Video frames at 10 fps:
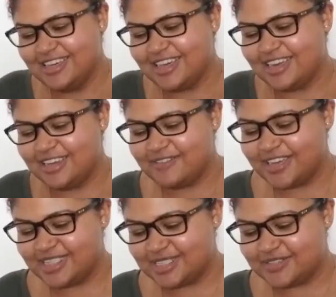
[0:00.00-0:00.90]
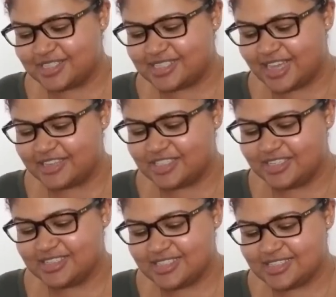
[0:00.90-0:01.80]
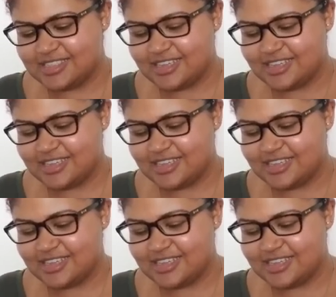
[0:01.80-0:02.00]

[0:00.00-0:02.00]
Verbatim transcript: Any advice for Saggies?